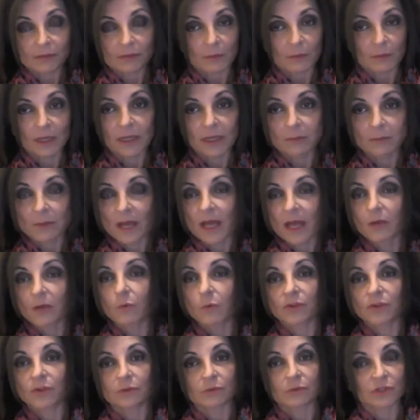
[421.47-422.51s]
their money back,
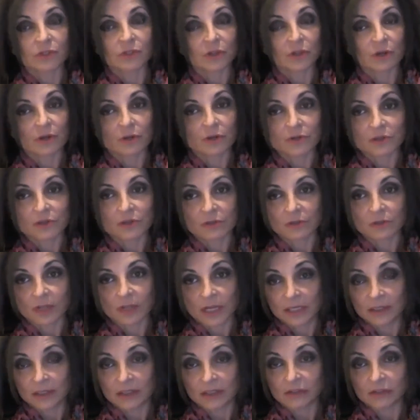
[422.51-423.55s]
what their returns are
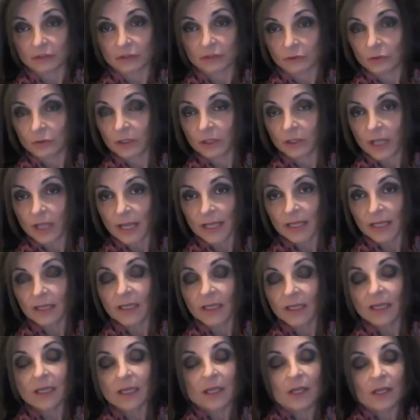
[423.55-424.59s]
likely to look like,
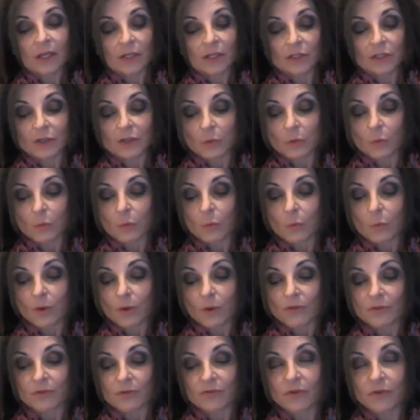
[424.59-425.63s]

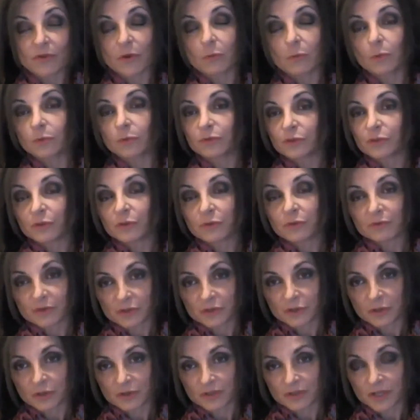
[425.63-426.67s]
what the film will do if it
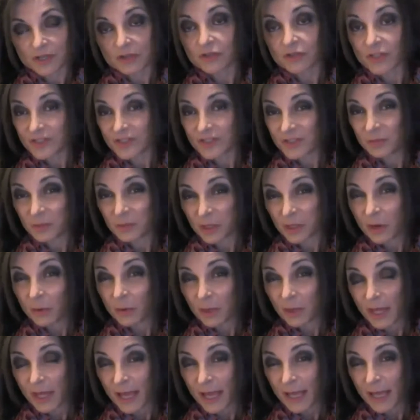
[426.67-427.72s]
turns out just to be
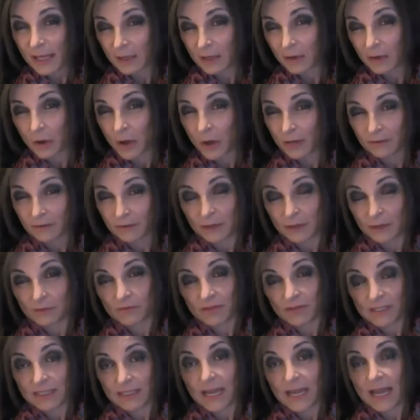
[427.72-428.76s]
okay and not,
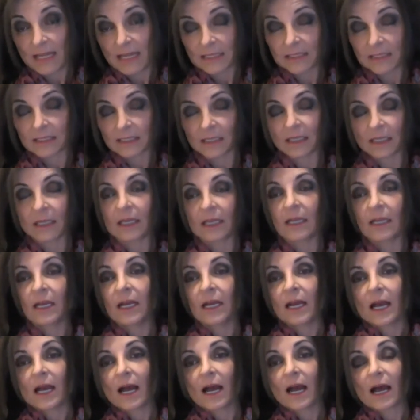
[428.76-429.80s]
fantastic.
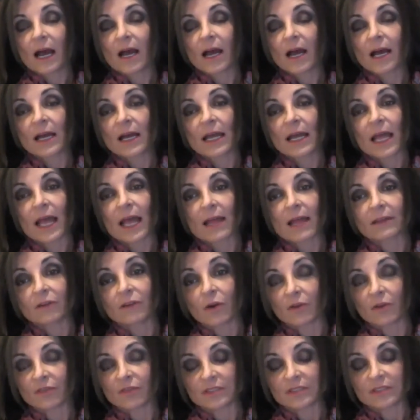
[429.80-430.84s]
And
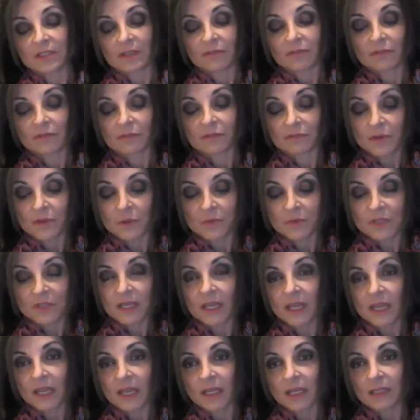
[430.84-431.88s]
obviously, if the film's a
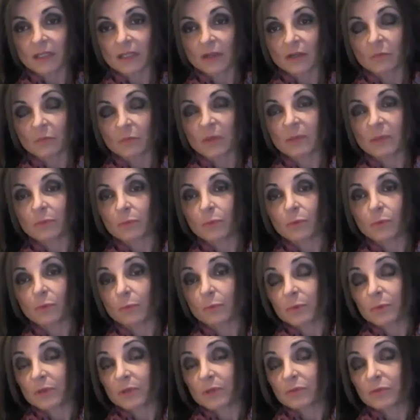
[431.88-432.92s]
hit, people
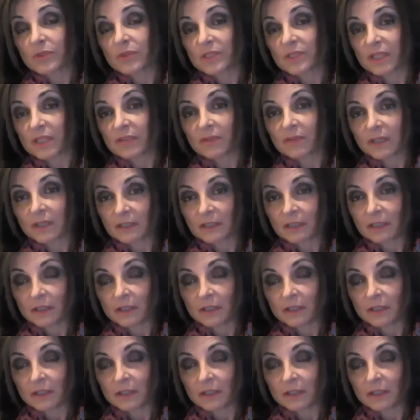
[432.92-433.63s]
will be receiving,